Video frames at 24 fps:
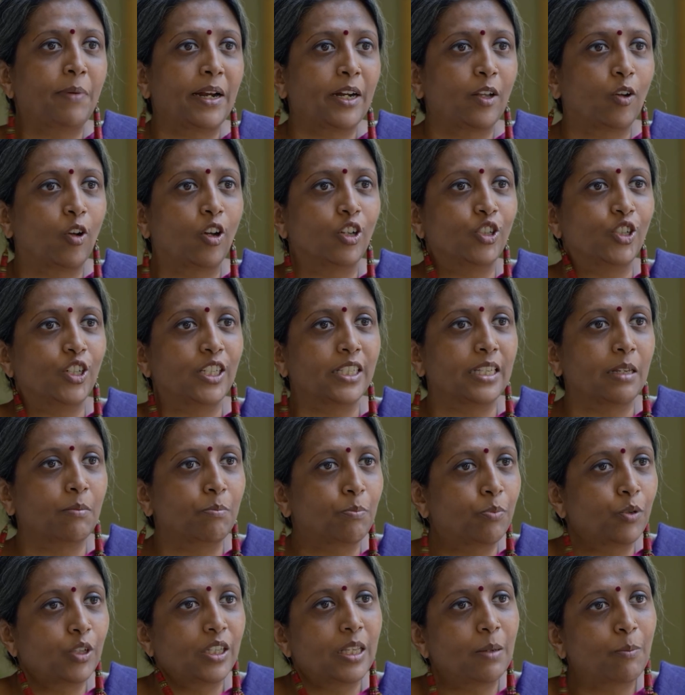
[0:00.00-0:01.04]
pedagogies
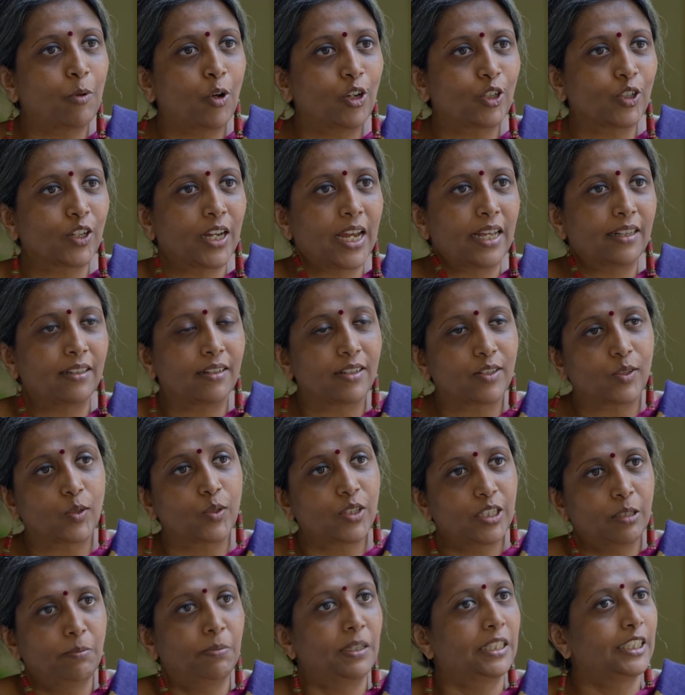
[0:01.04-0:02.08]
and put them all together. So
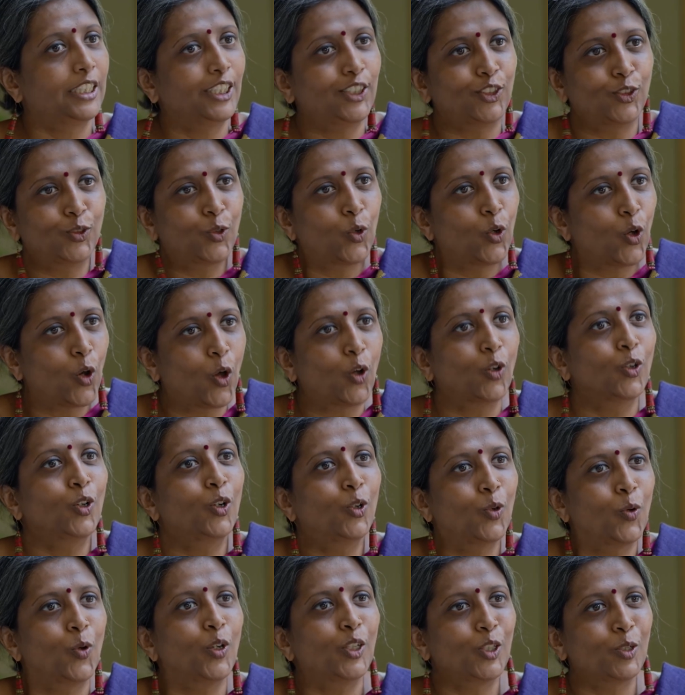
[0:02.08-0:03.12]
CBSE is no
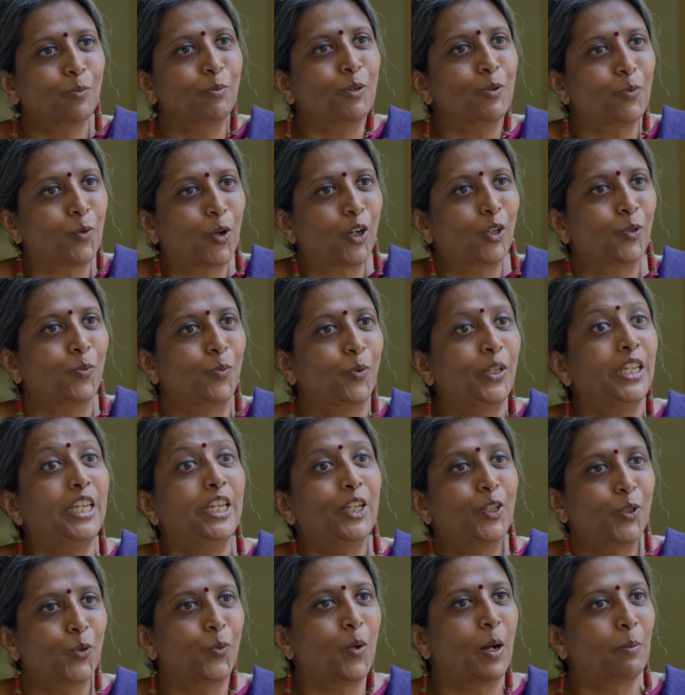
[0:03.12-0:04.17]
longer going to be what
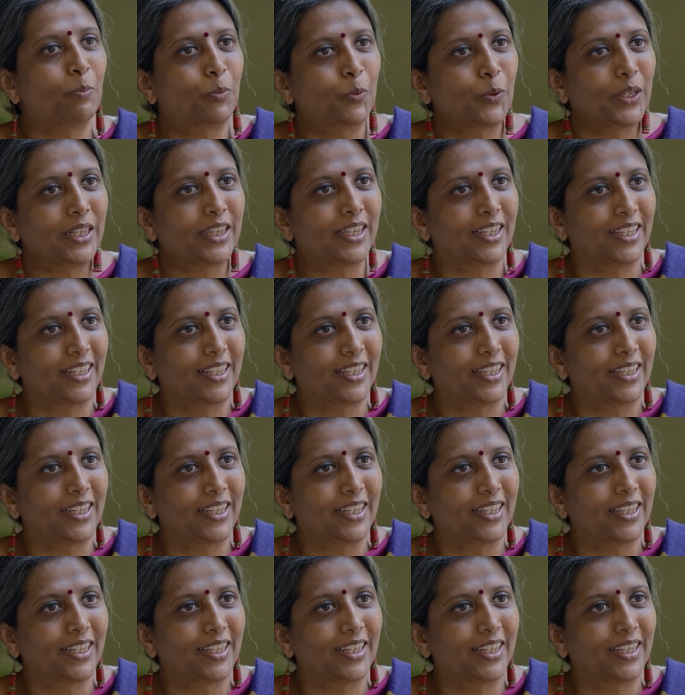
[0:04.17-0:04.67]
we grew up with.